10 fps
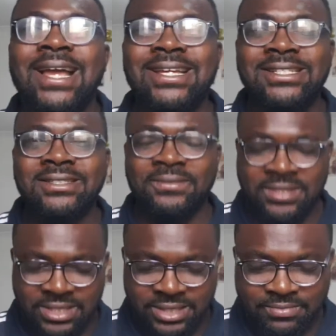I can.
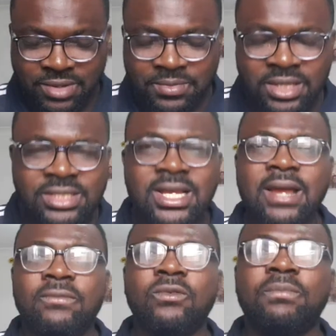Maybe
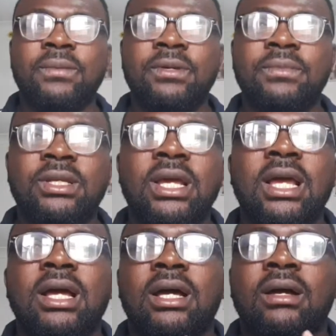time will permit me.
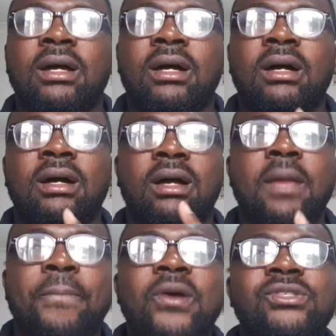
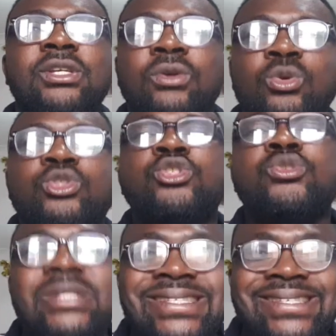A person who
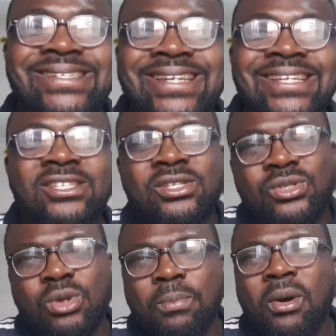treats his
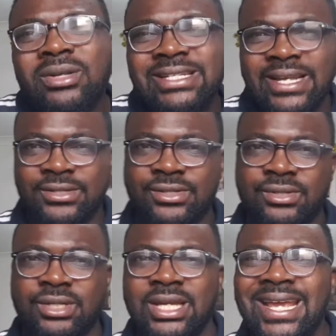
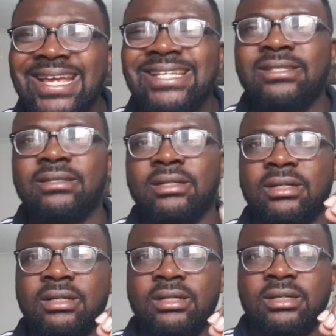subordinates in
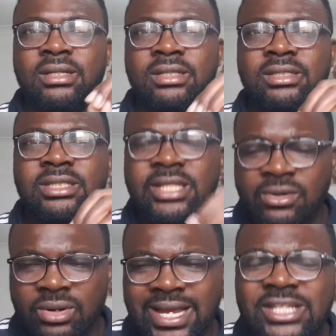
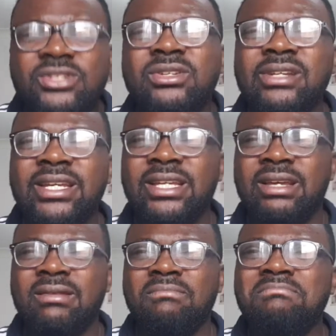derogatory
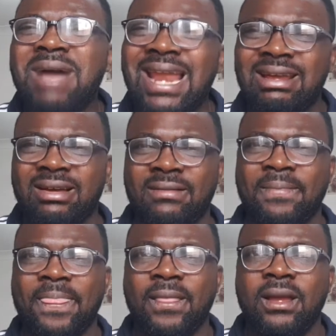manner.
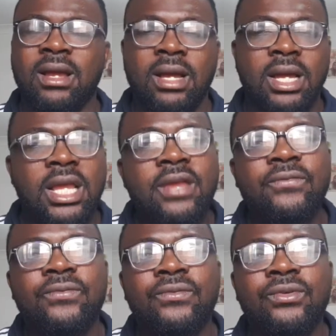
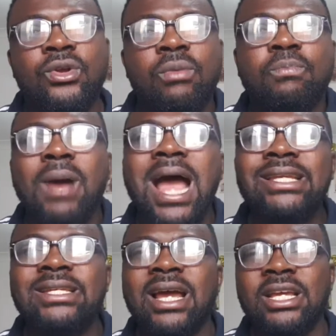If your
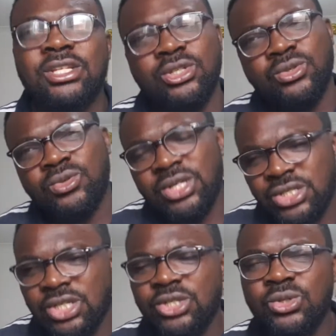partner is
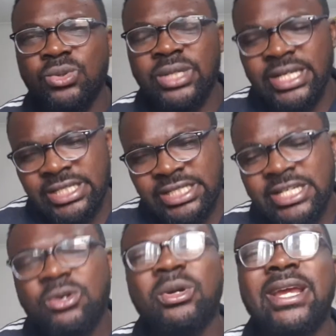treating you in
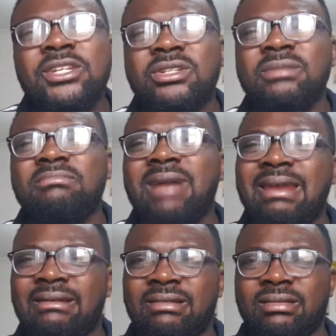derogatory
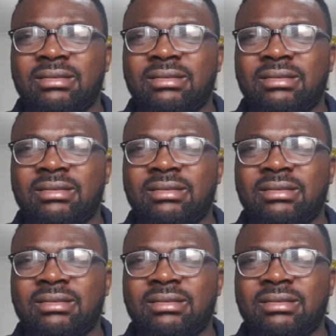manner,